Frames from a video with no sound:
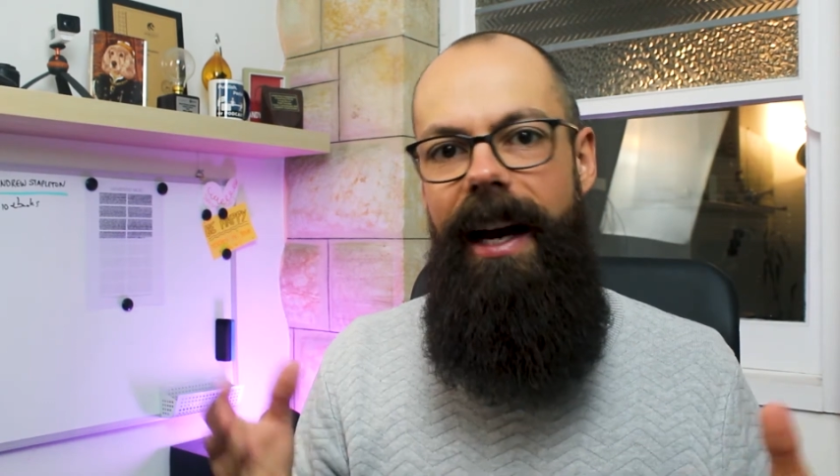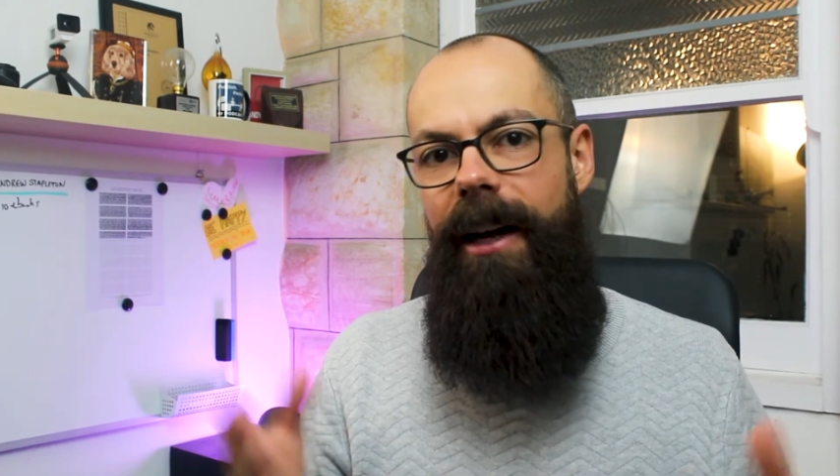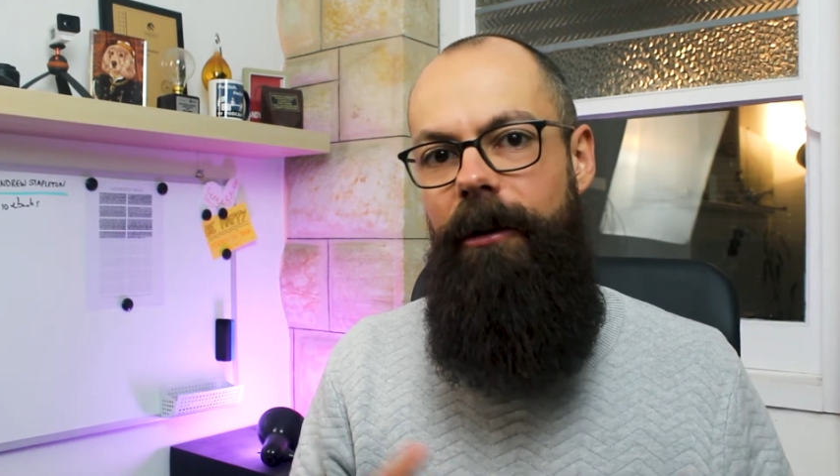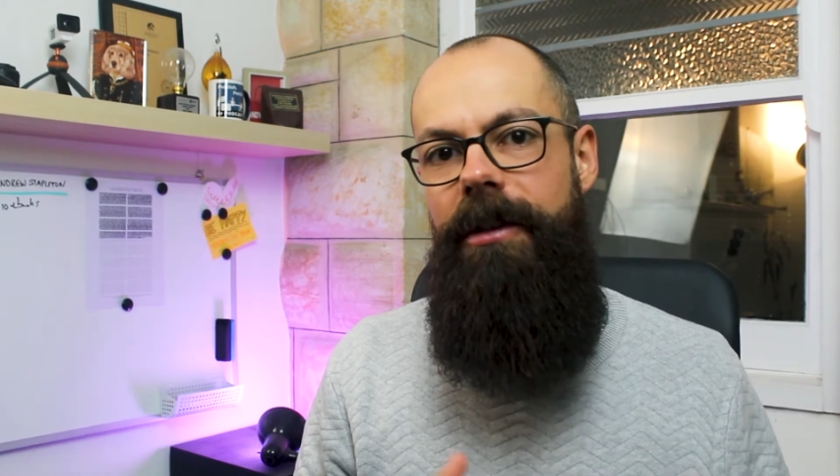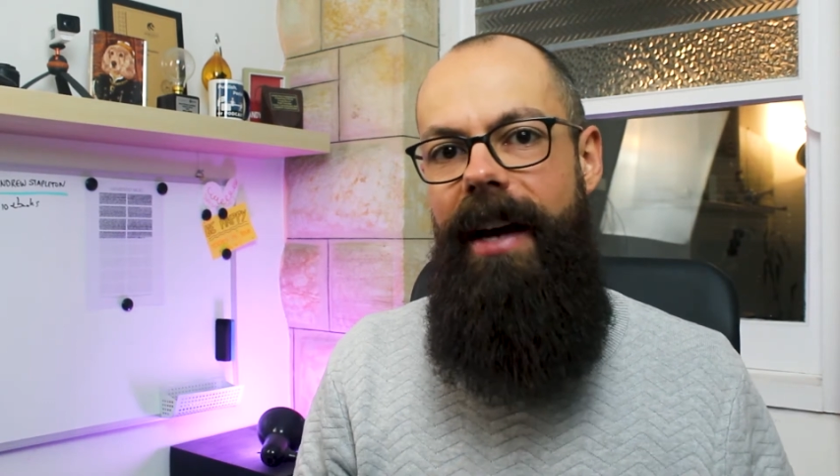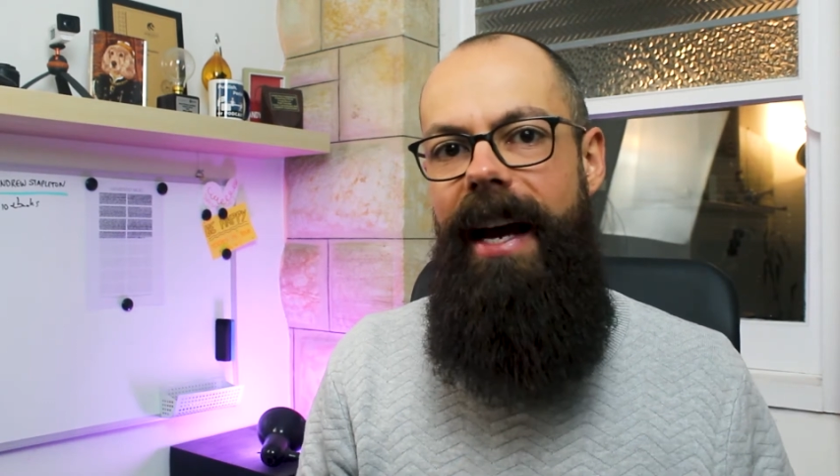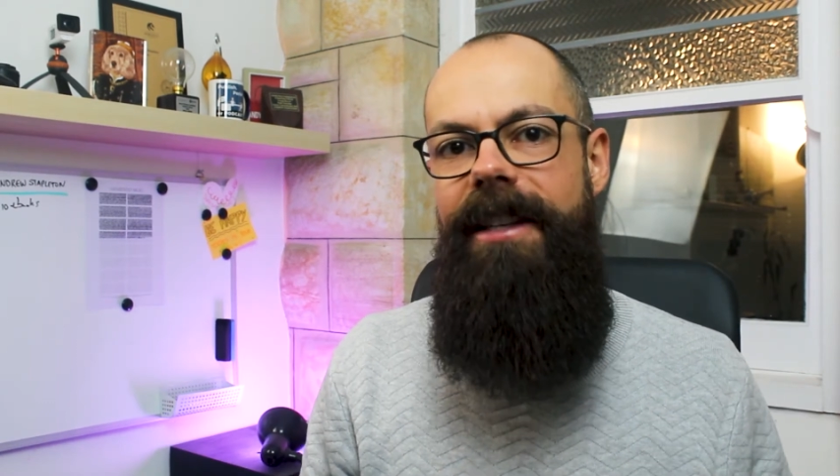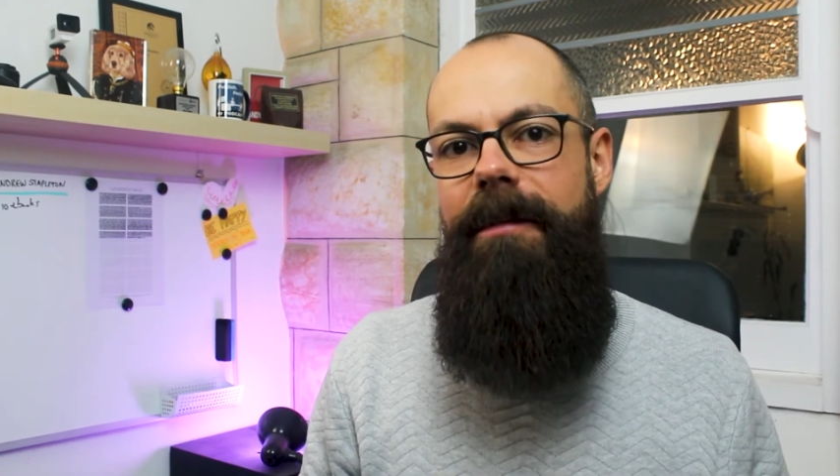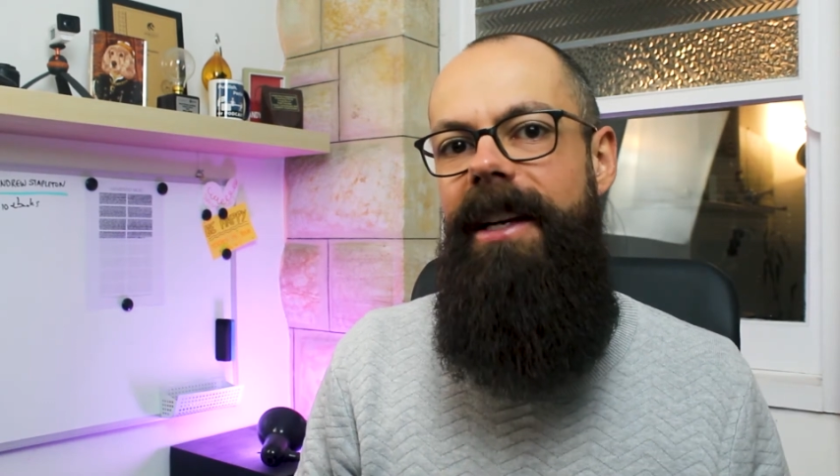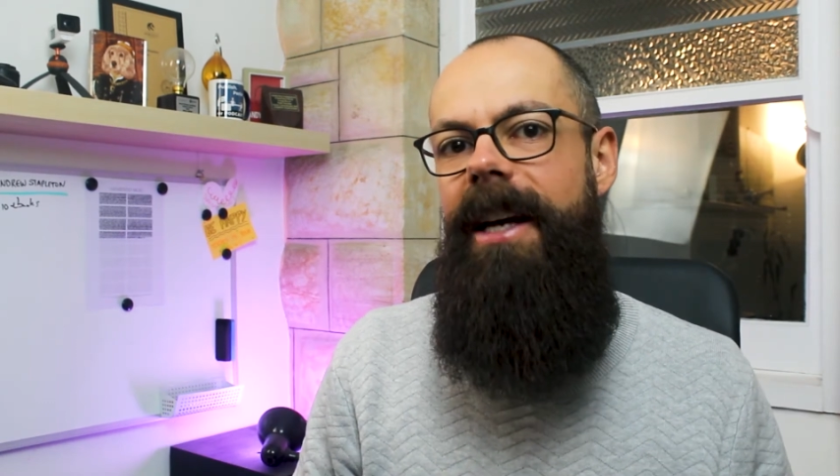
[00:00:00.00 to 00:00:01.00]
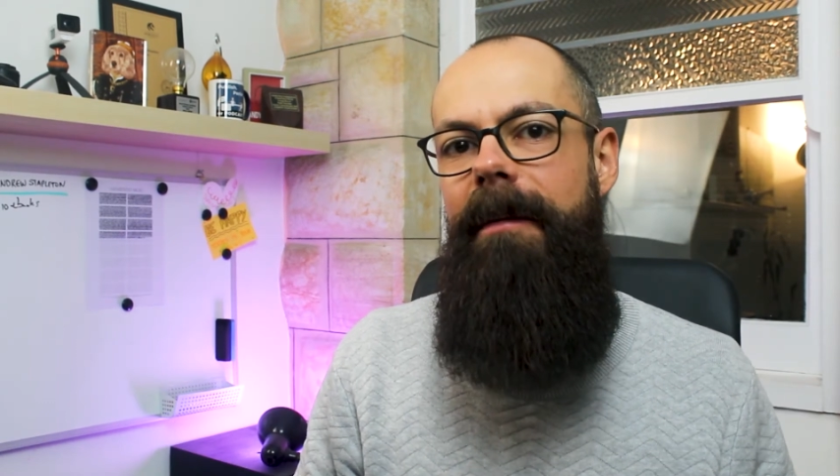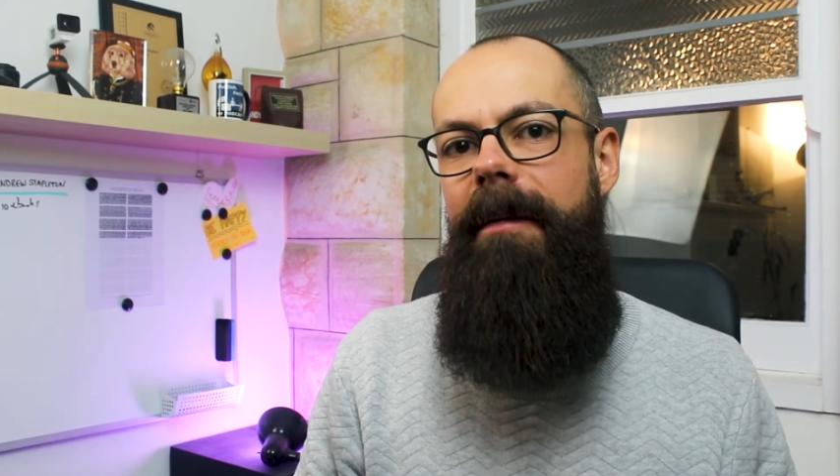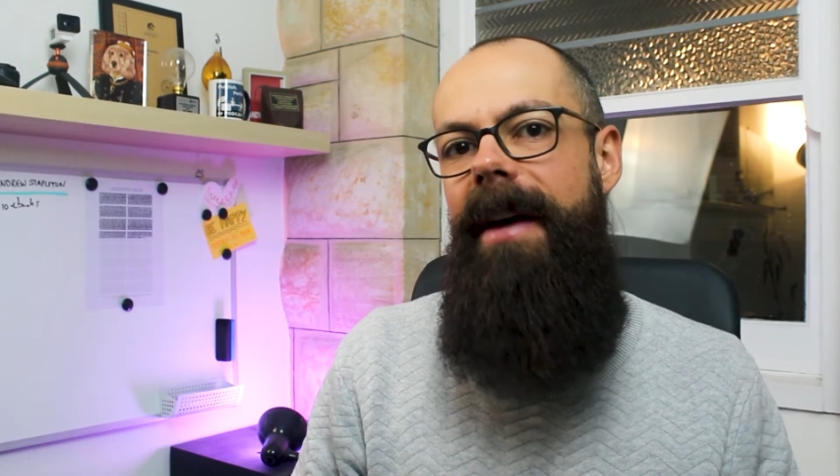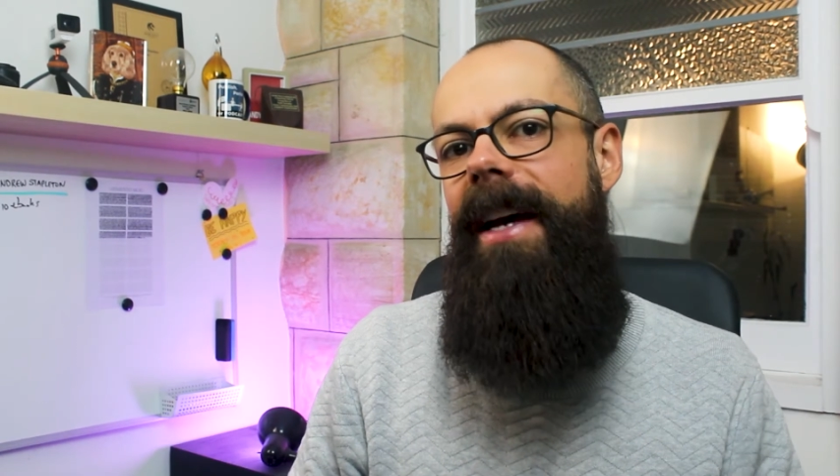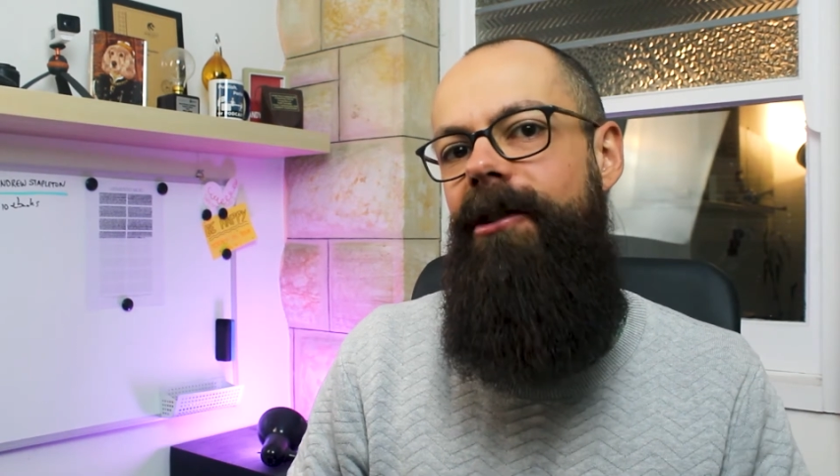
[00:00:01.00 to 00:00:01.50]
and also how to become
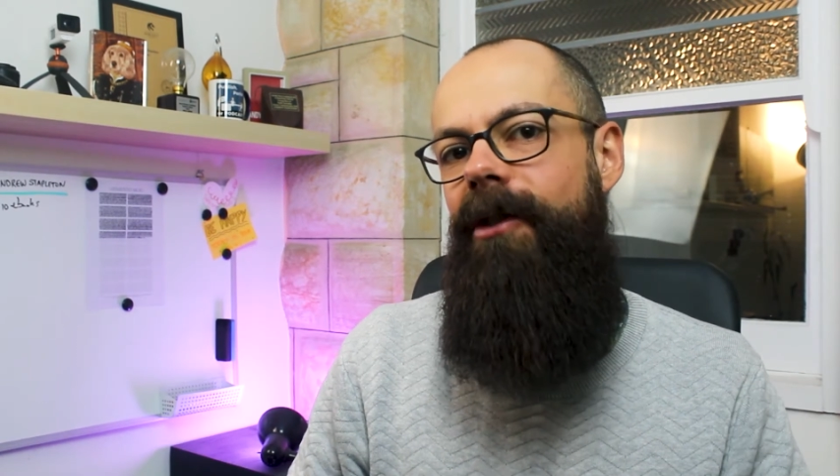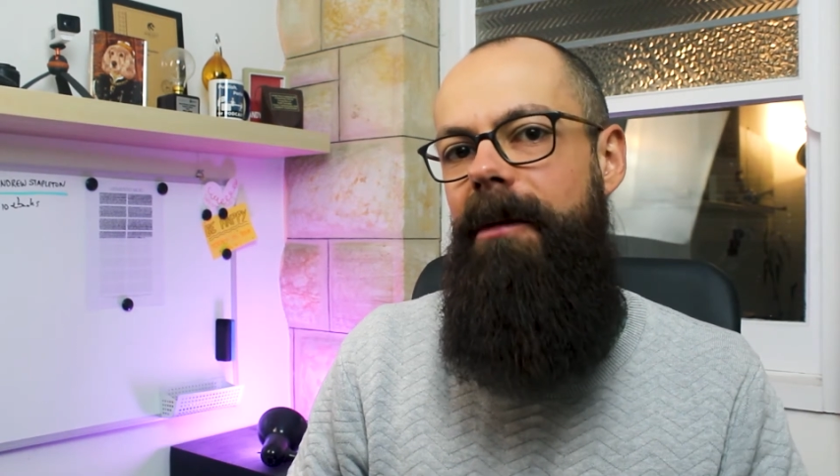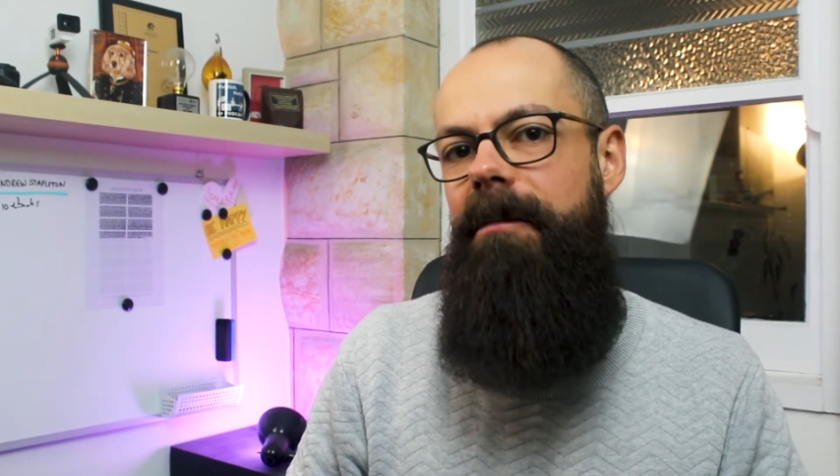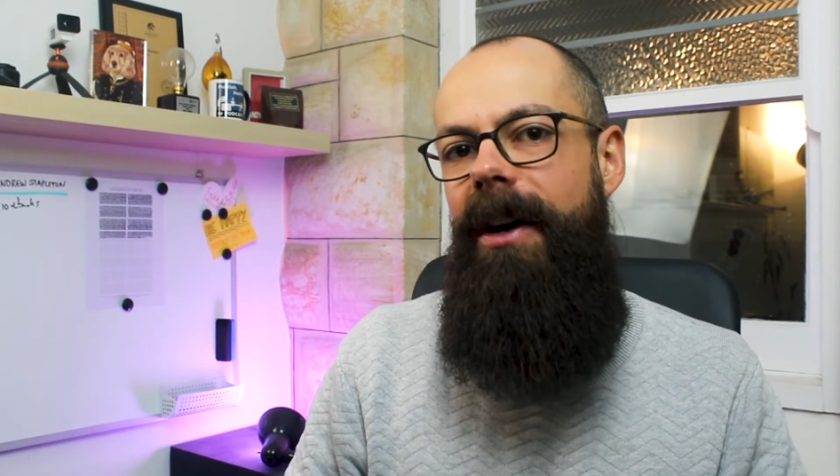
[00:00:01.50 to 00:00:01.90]
a better drone